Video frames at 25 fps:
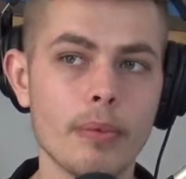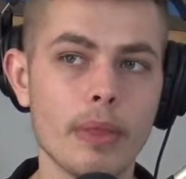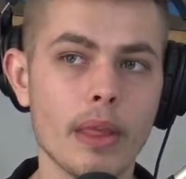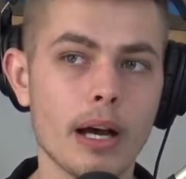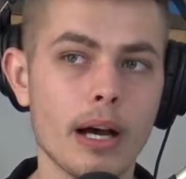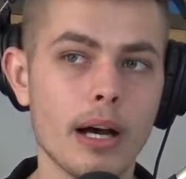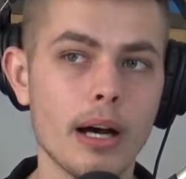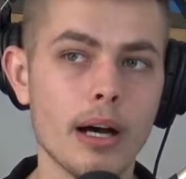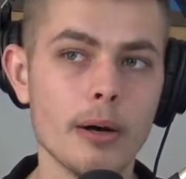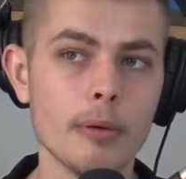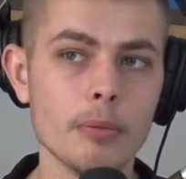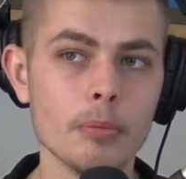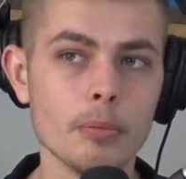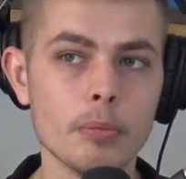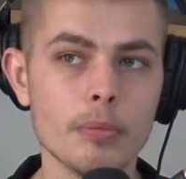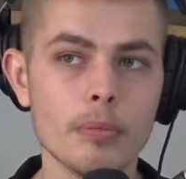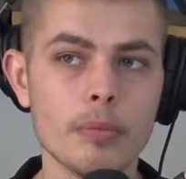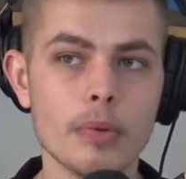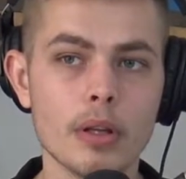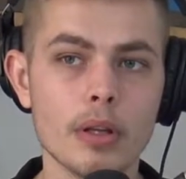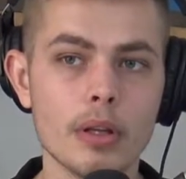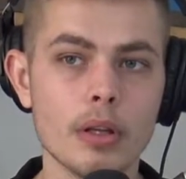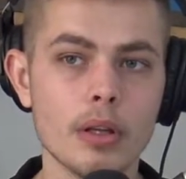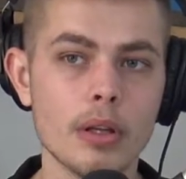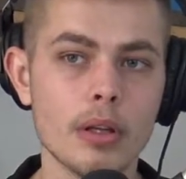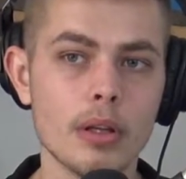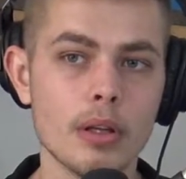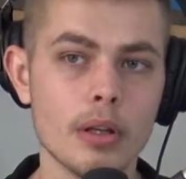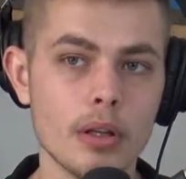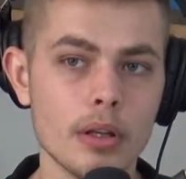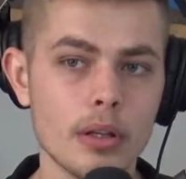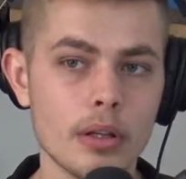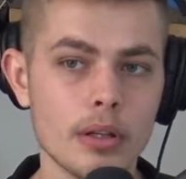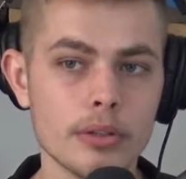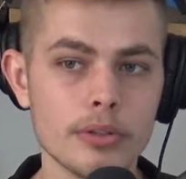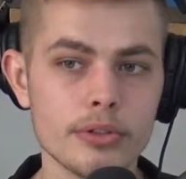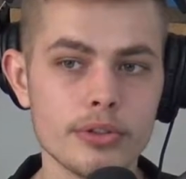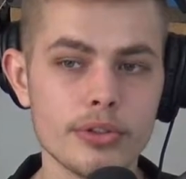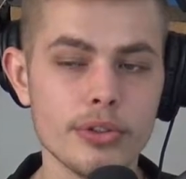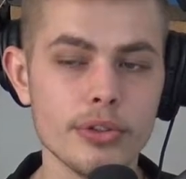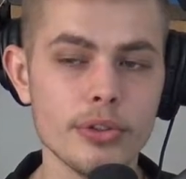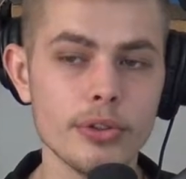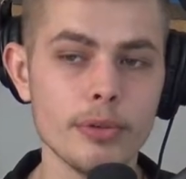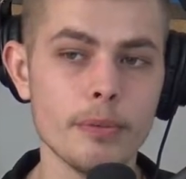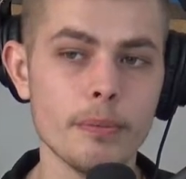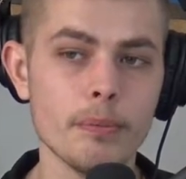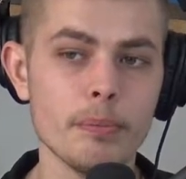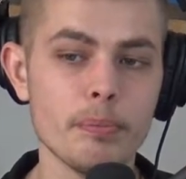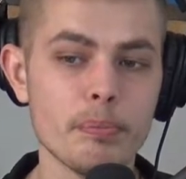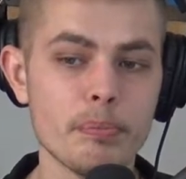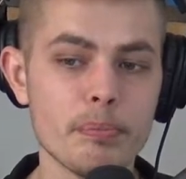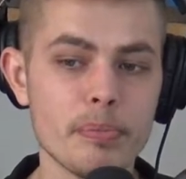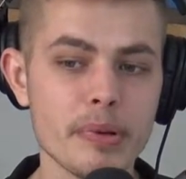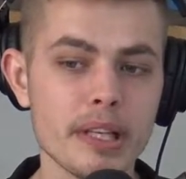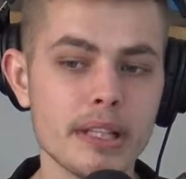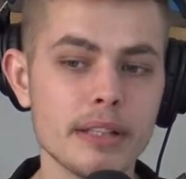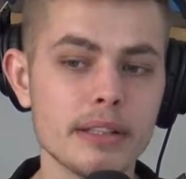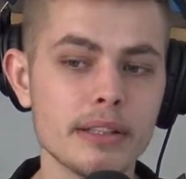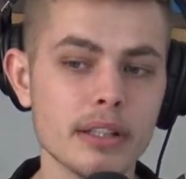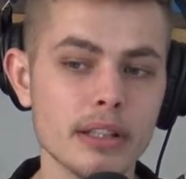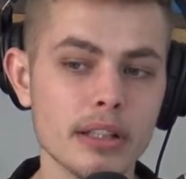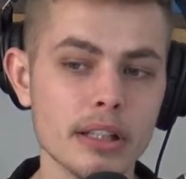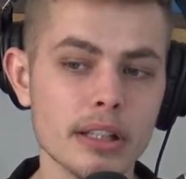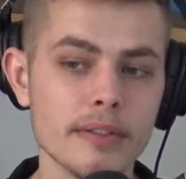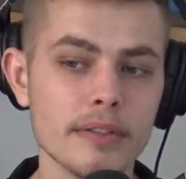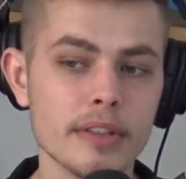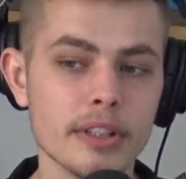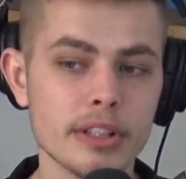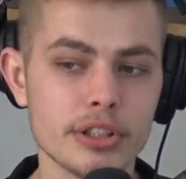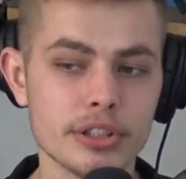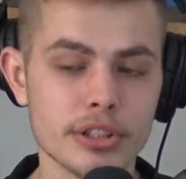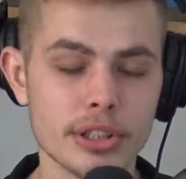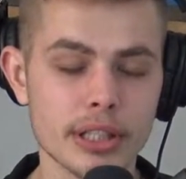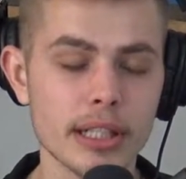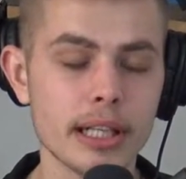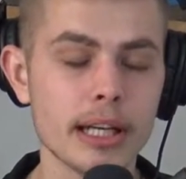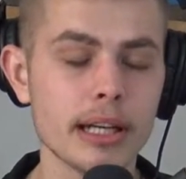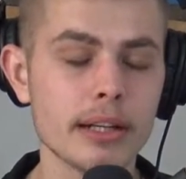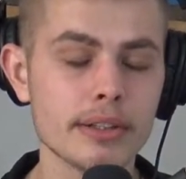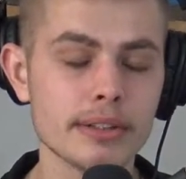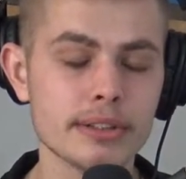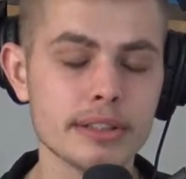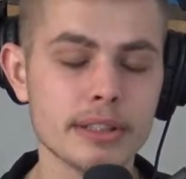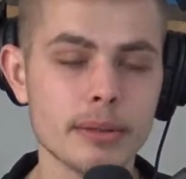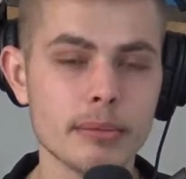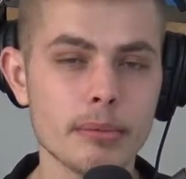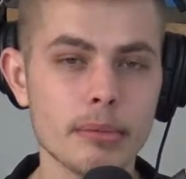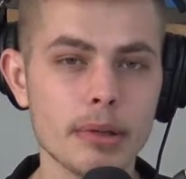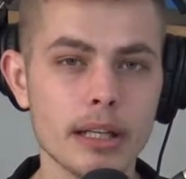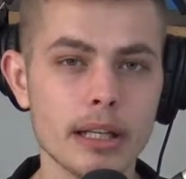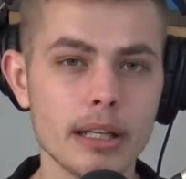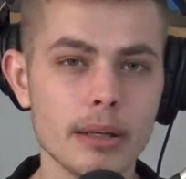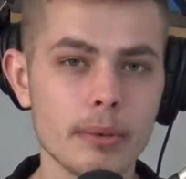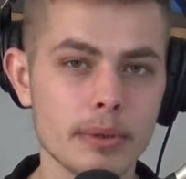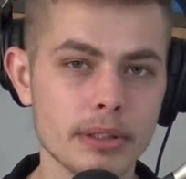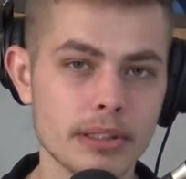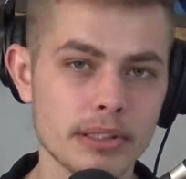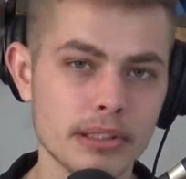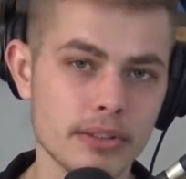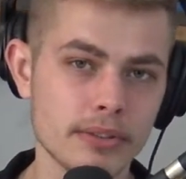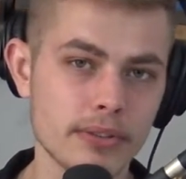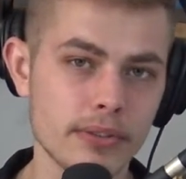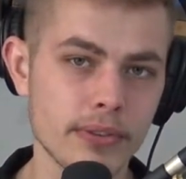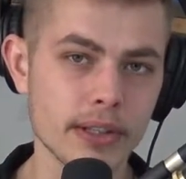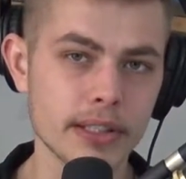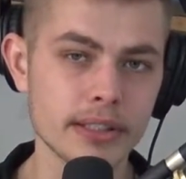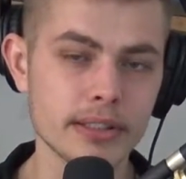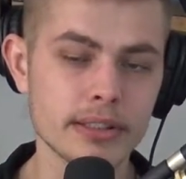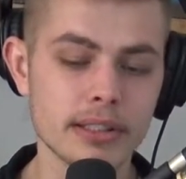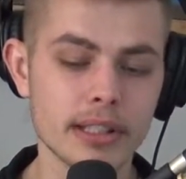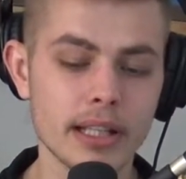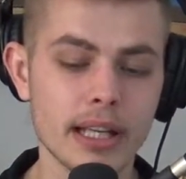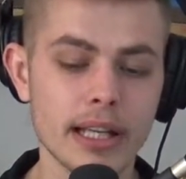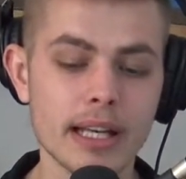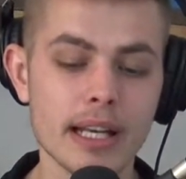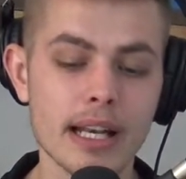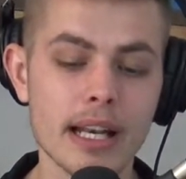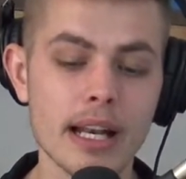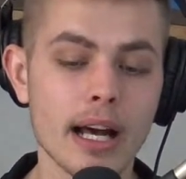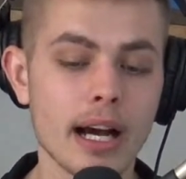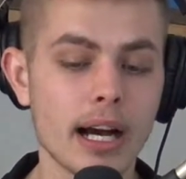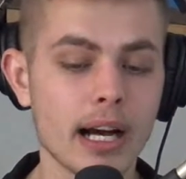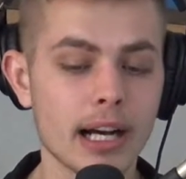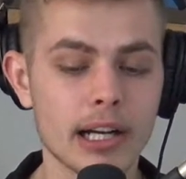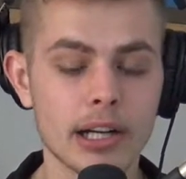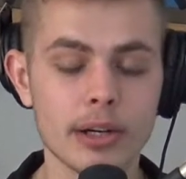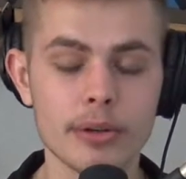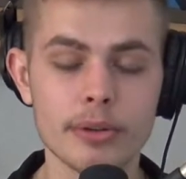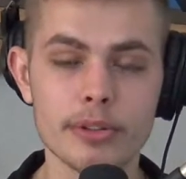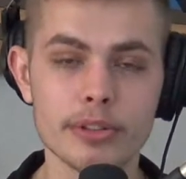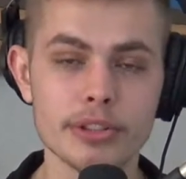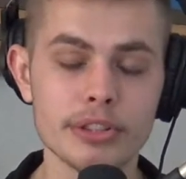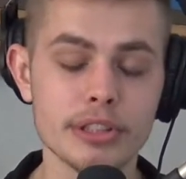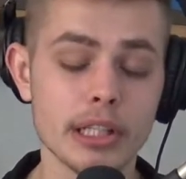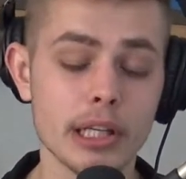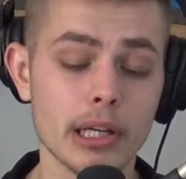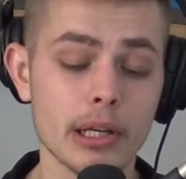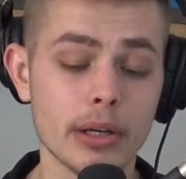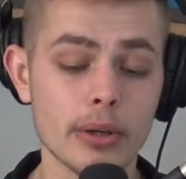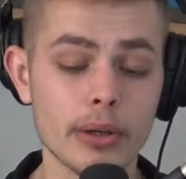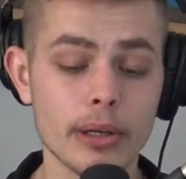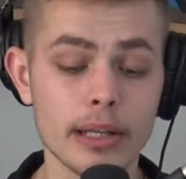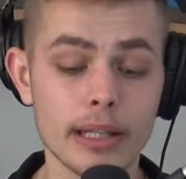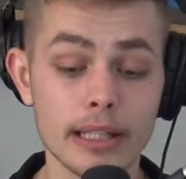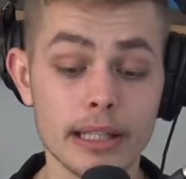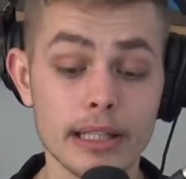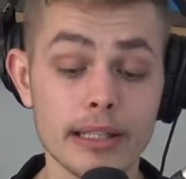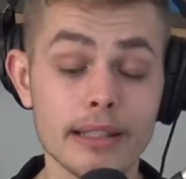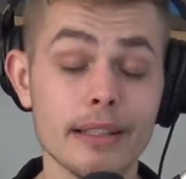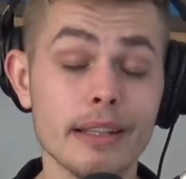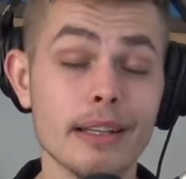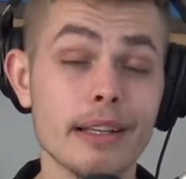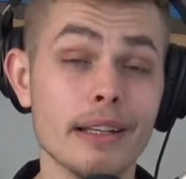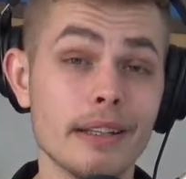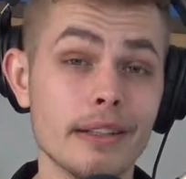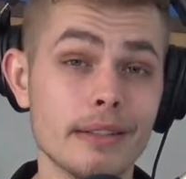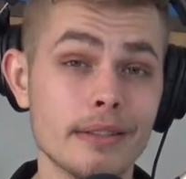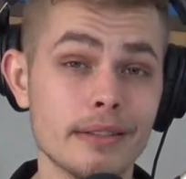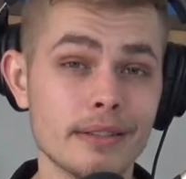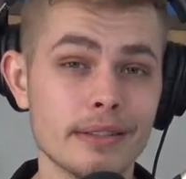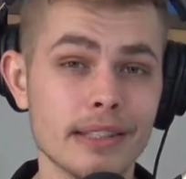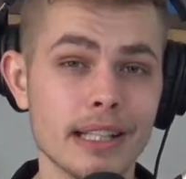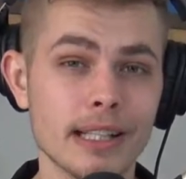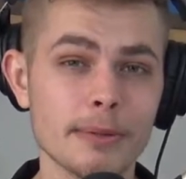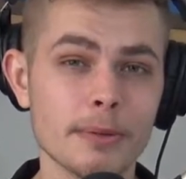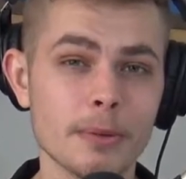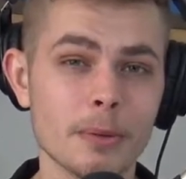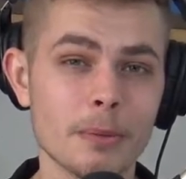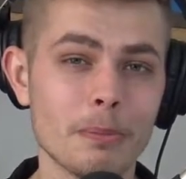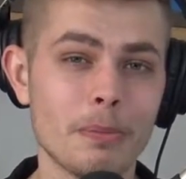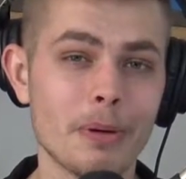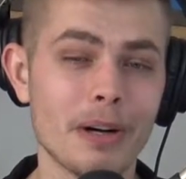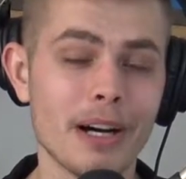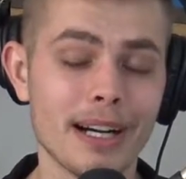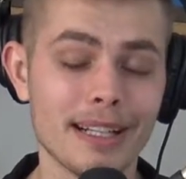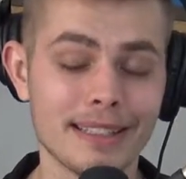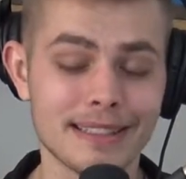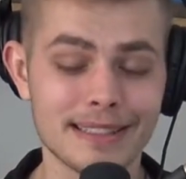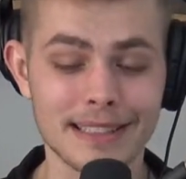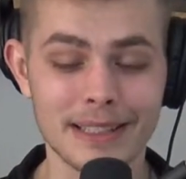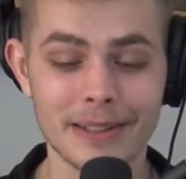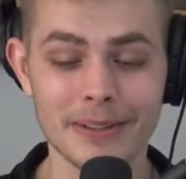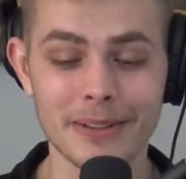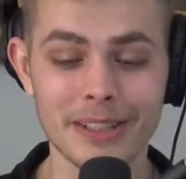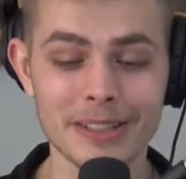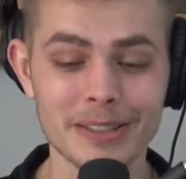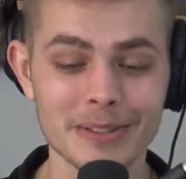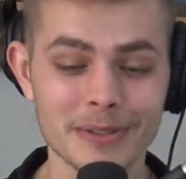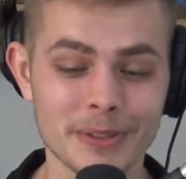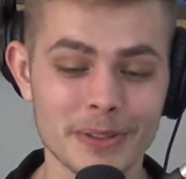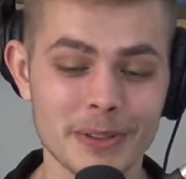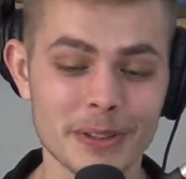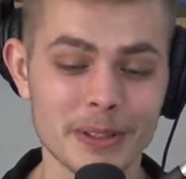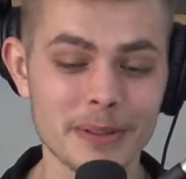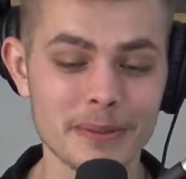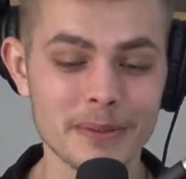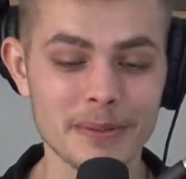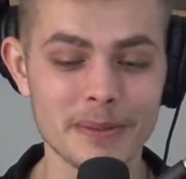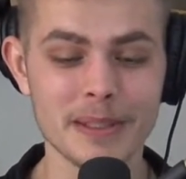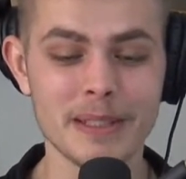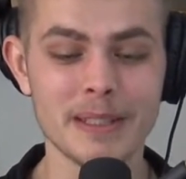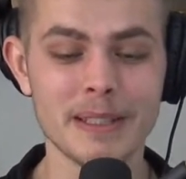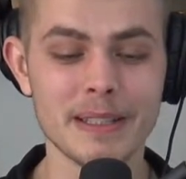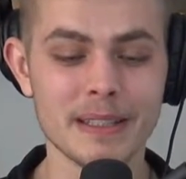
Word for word: um, to beat the living shit out of somebody with his fist and not go to jail, and he did. That's what boxing was for him.